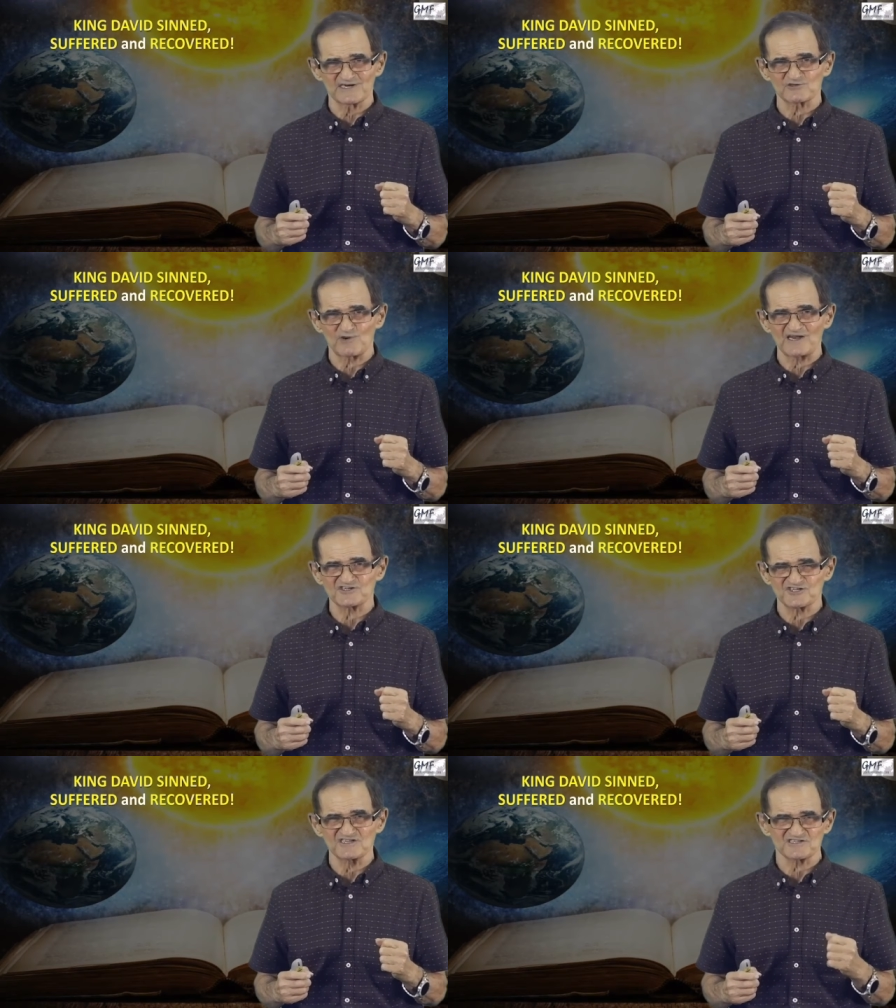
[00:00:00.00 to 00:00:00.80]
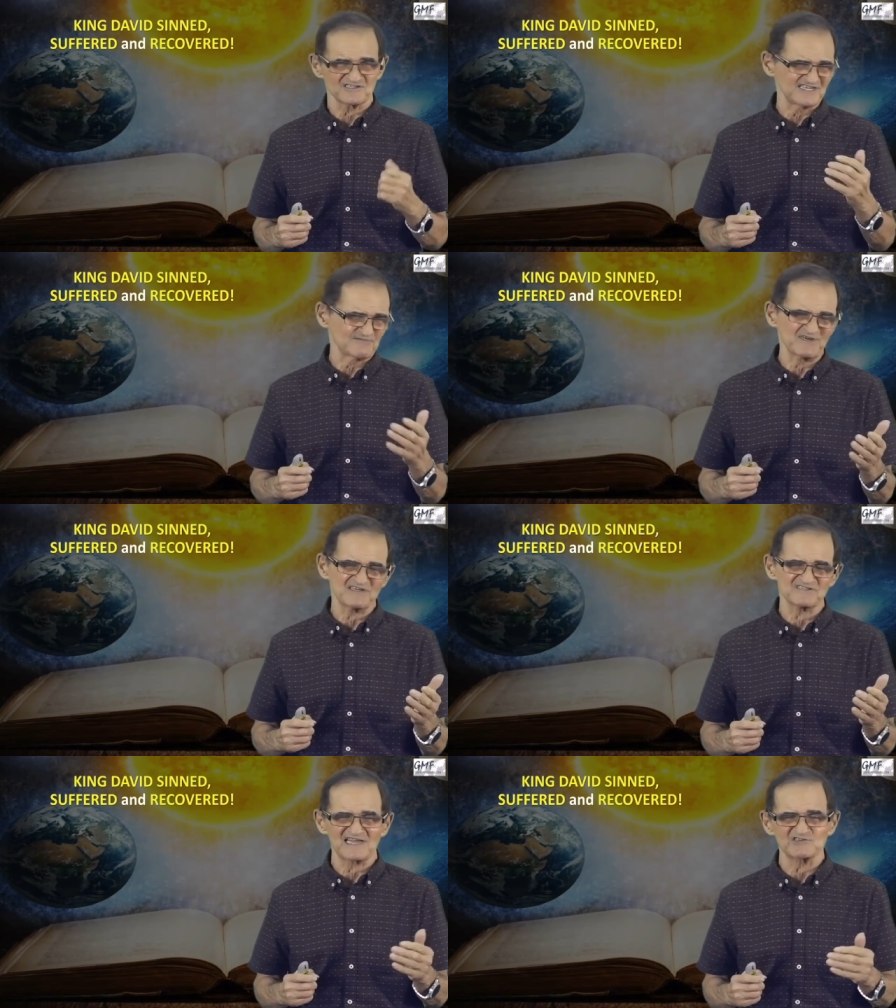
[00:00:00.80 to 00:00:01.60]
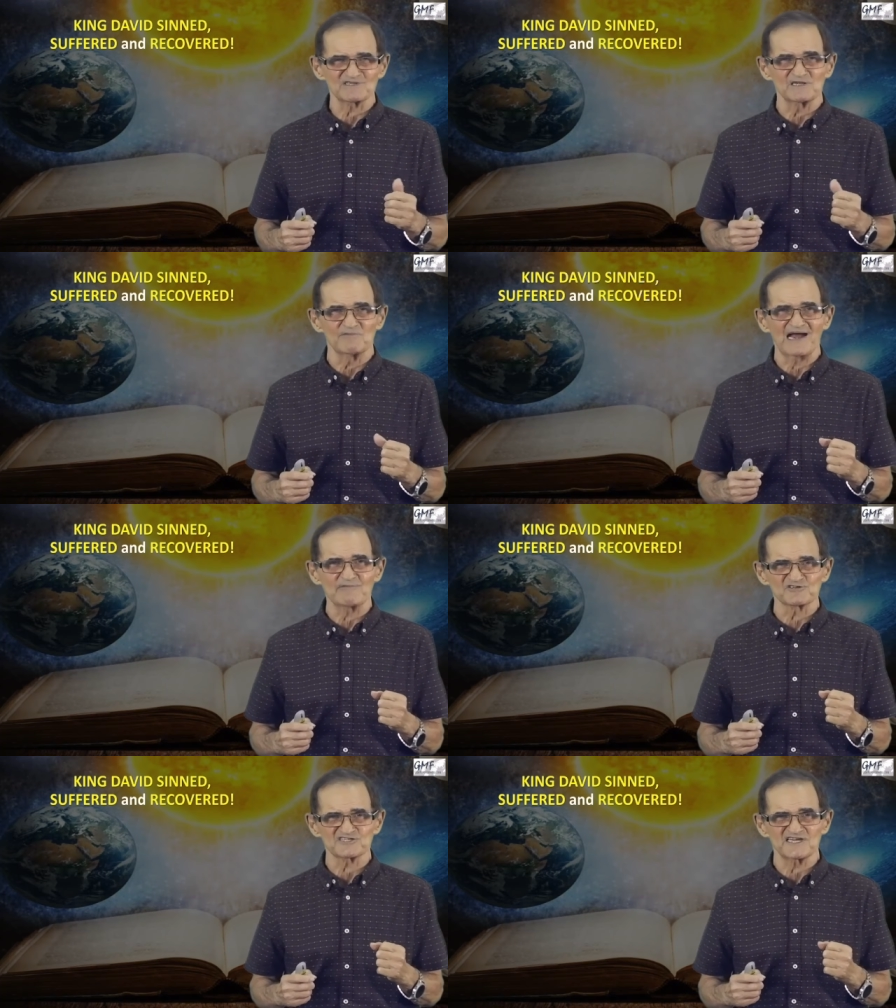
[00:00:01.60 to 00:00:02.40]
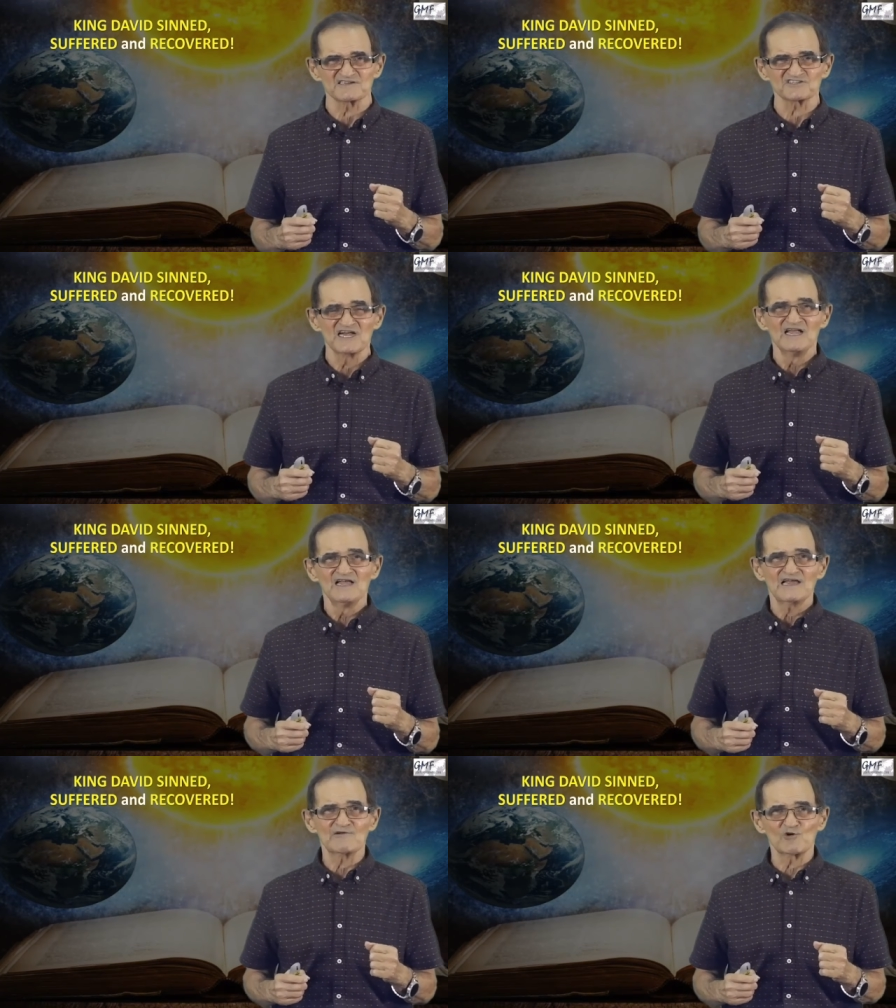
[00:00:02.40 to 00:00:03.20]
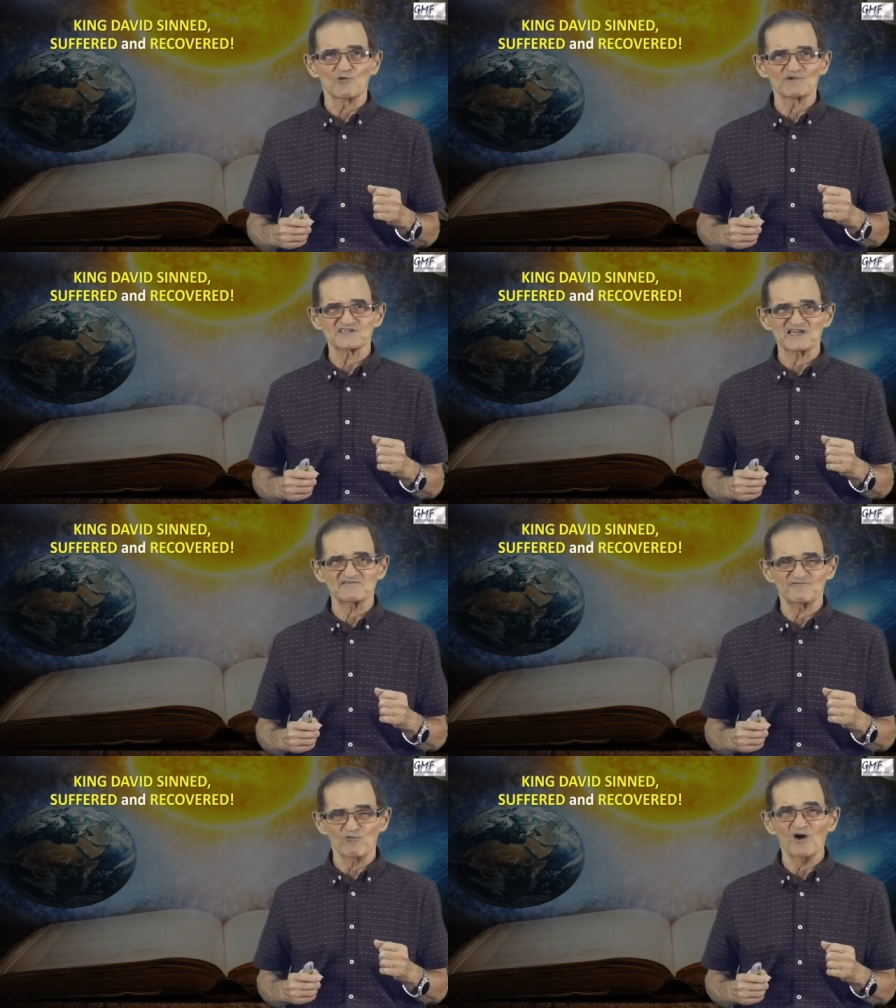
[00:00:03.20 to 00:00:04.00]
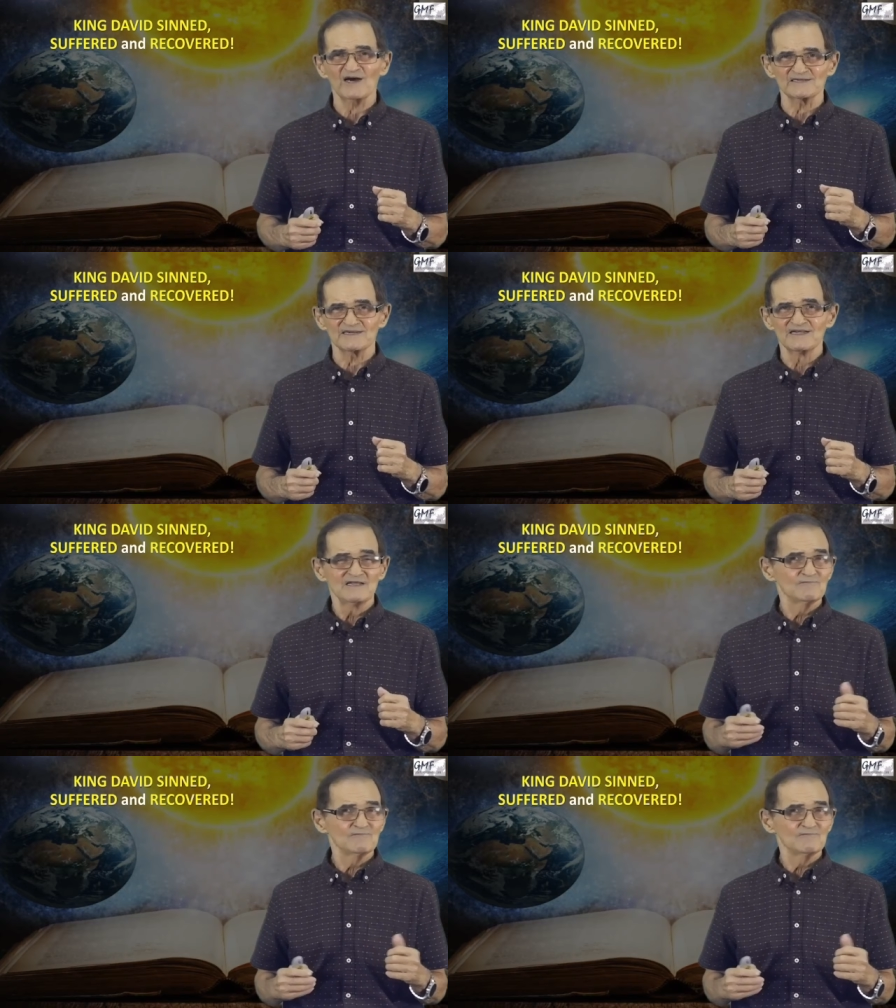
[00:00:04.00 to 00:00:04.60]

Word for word: in Christ Jesus because that's what the Bible says in Romans 8 1.